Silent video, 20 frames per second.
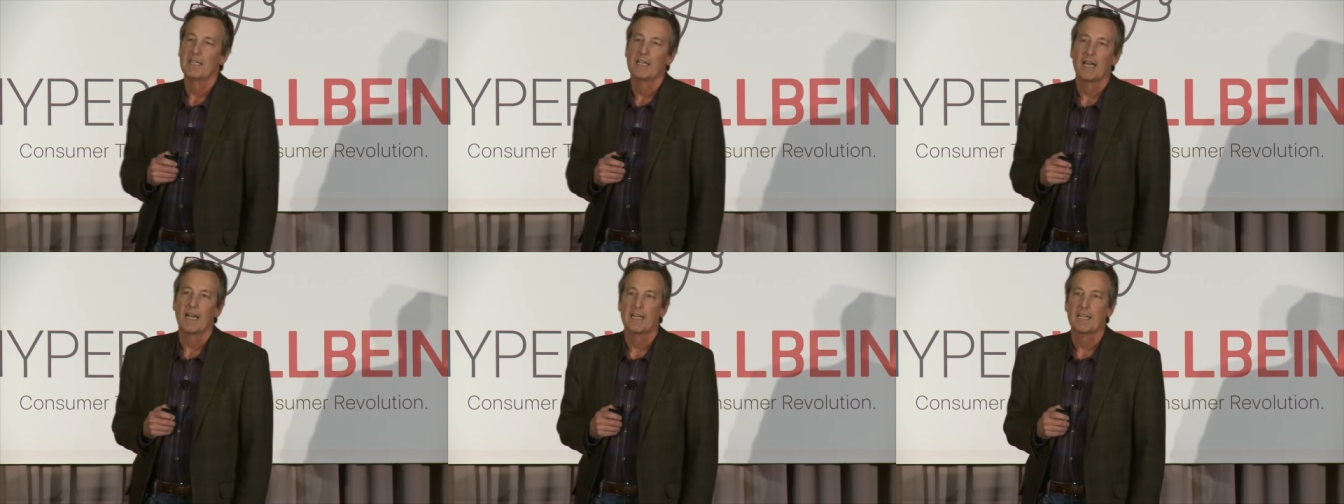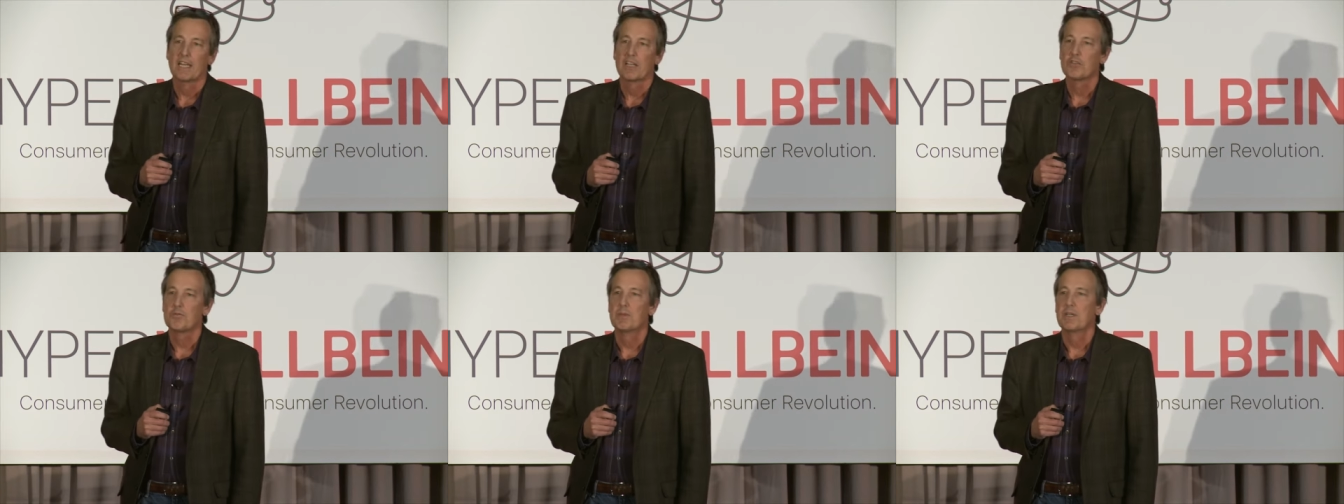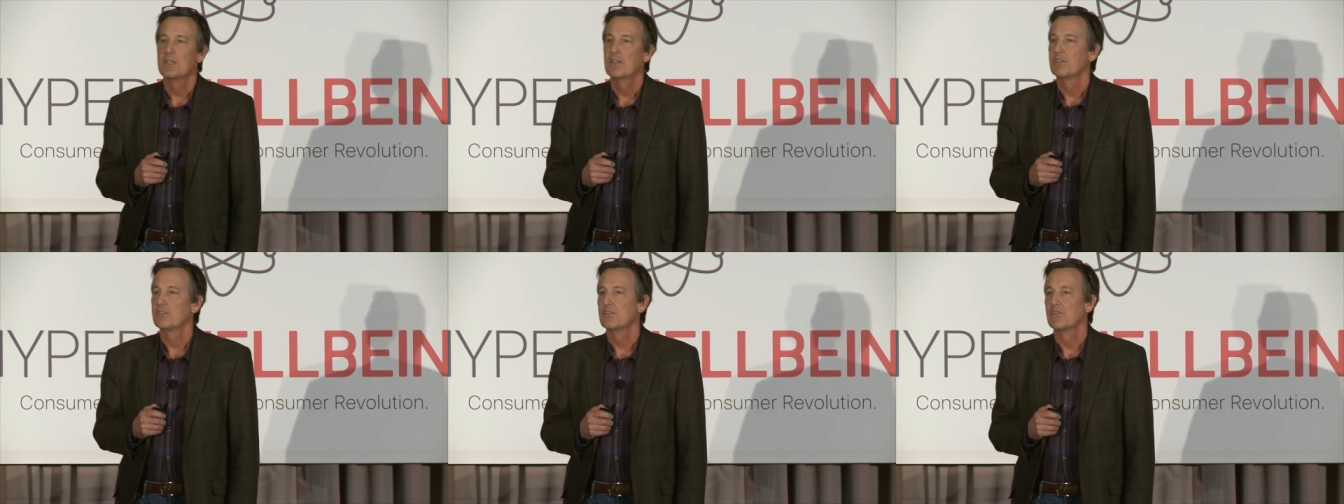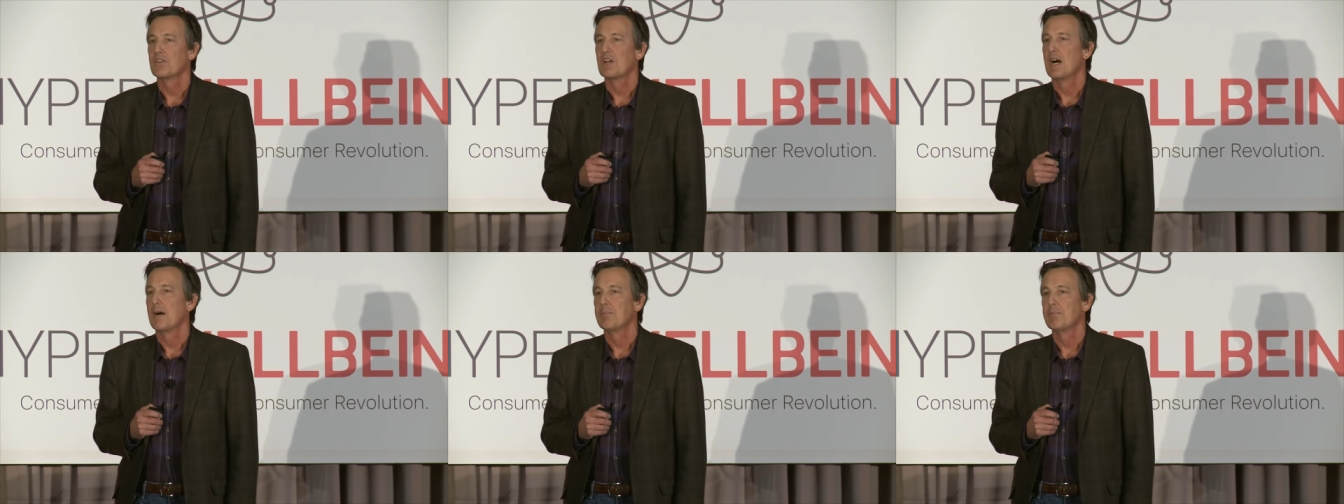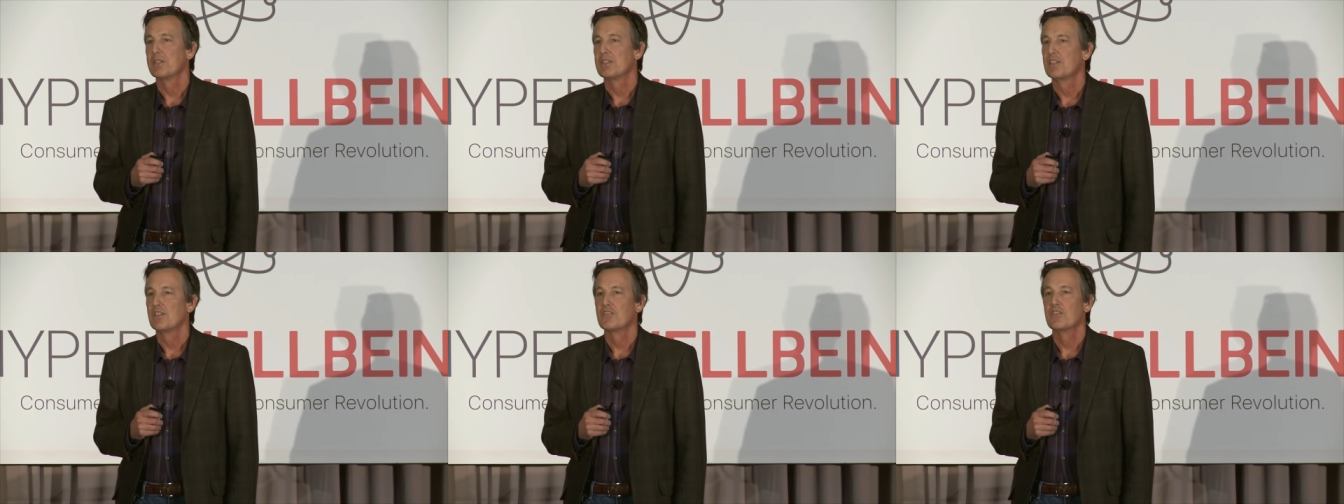I guess because of
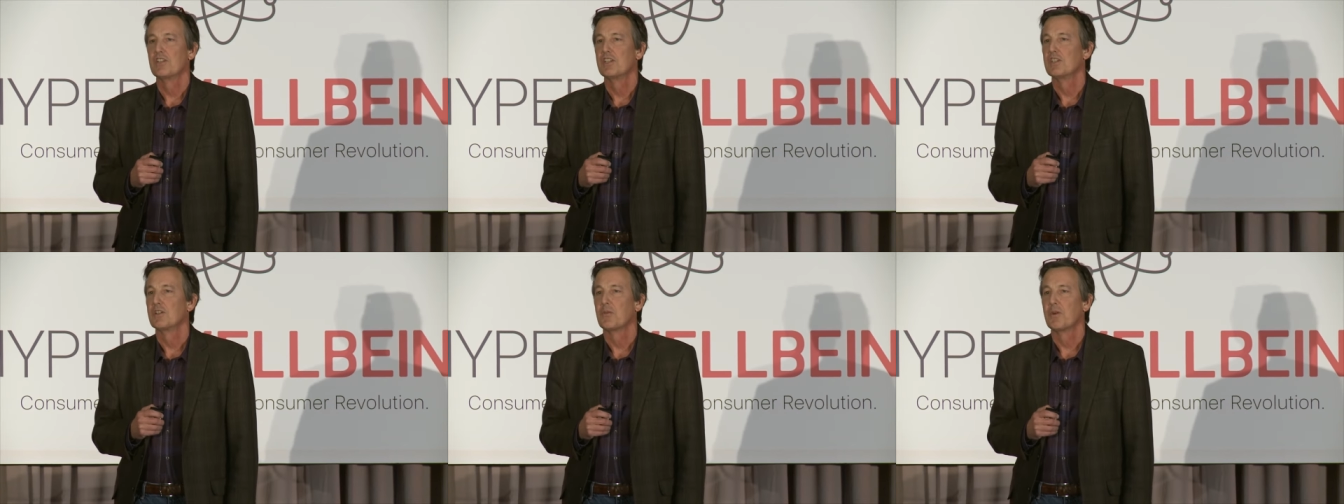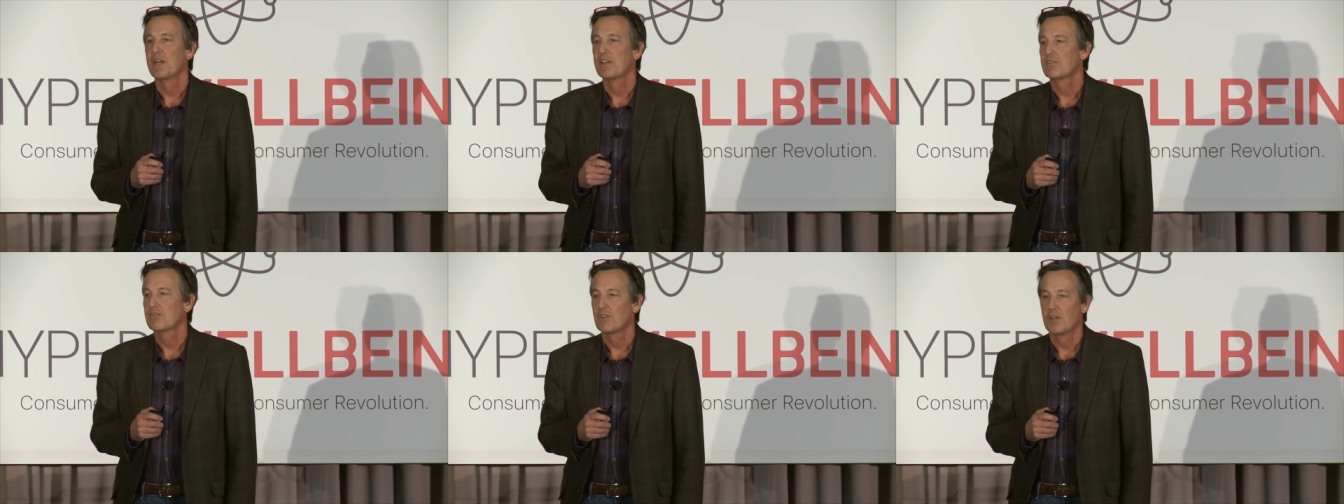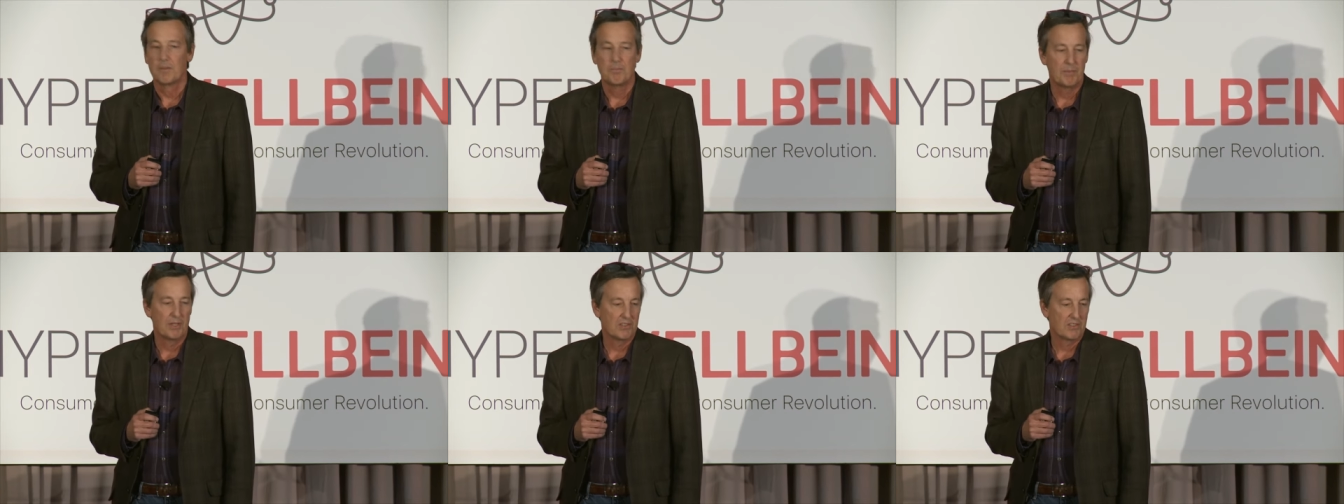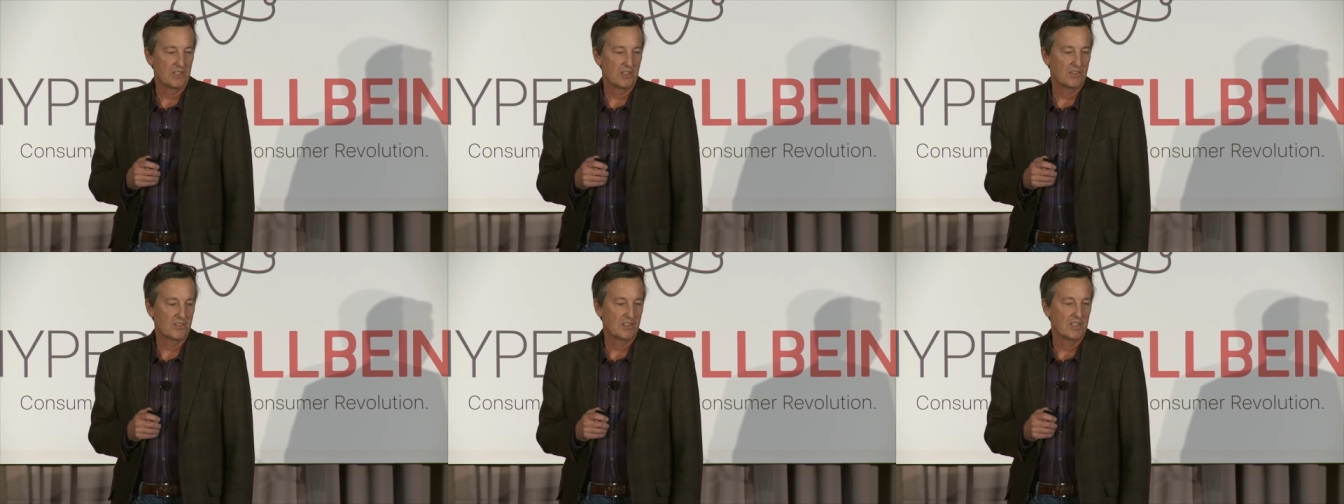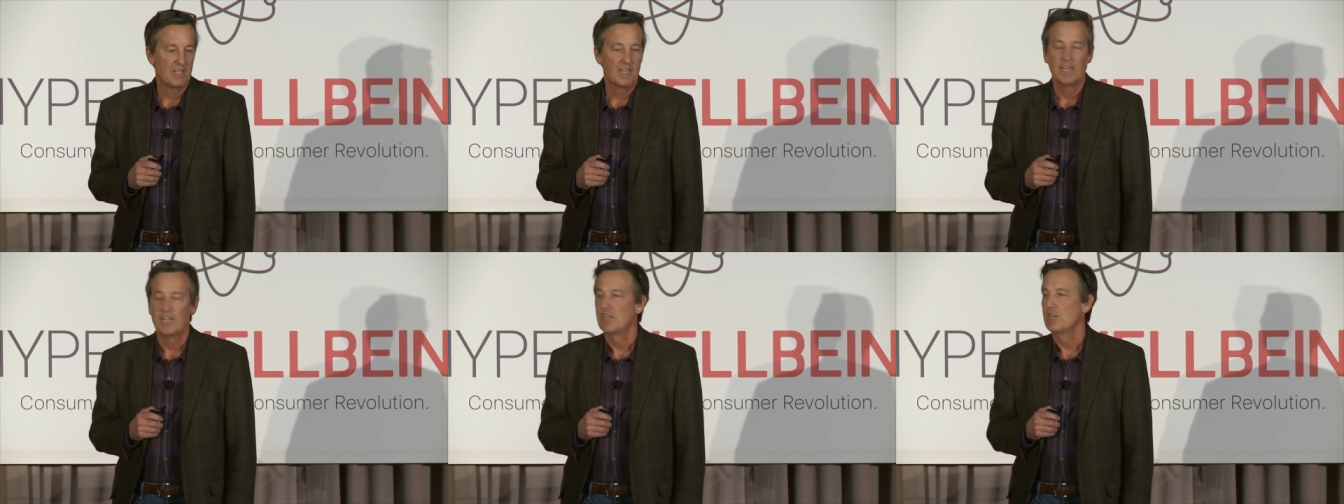competition in the restaurant business,
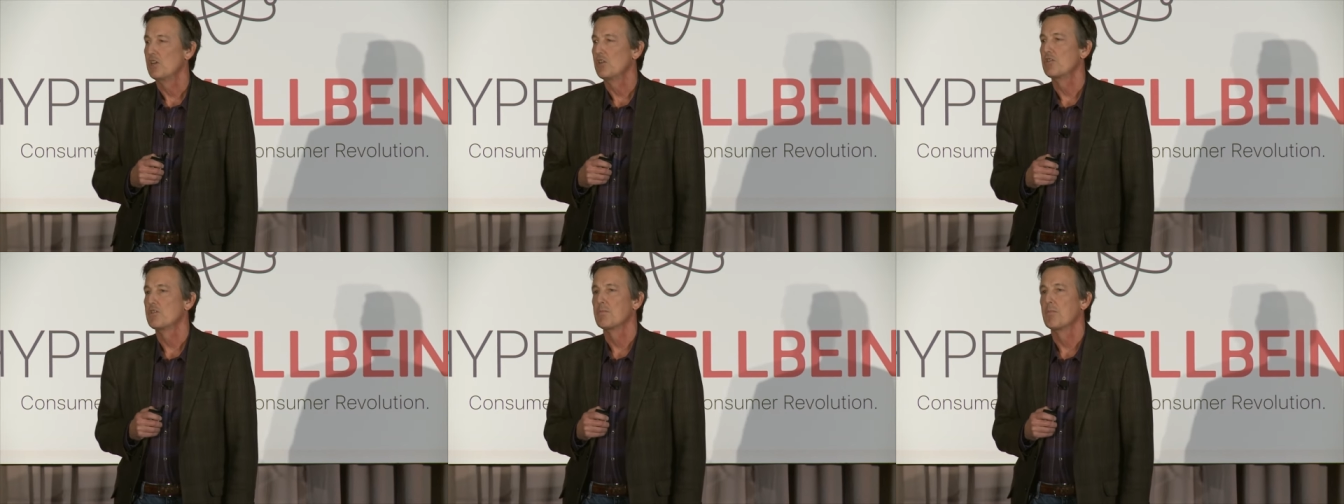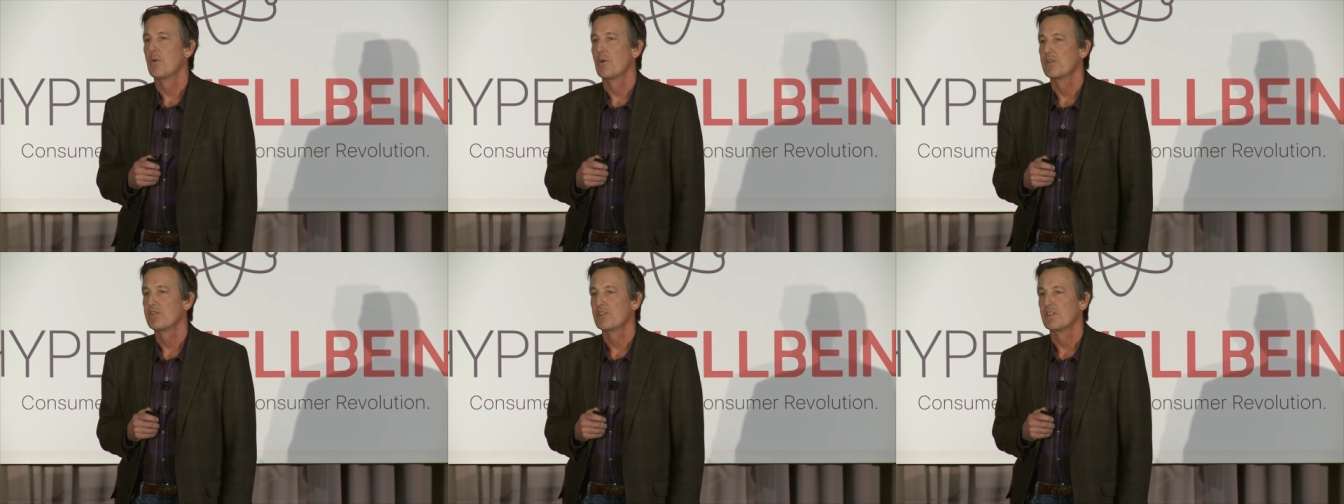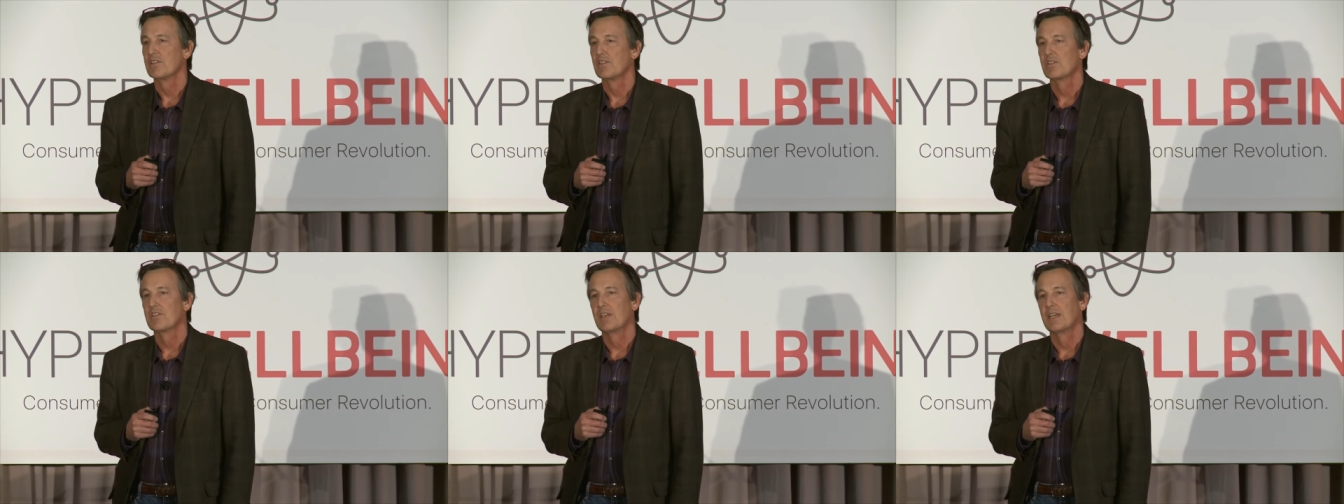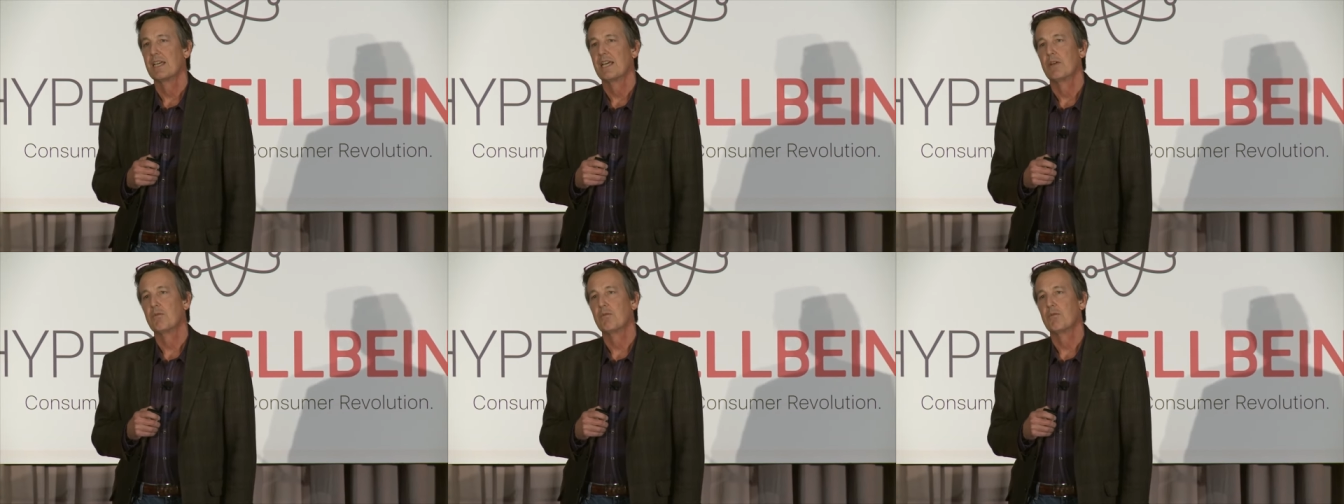huge portions.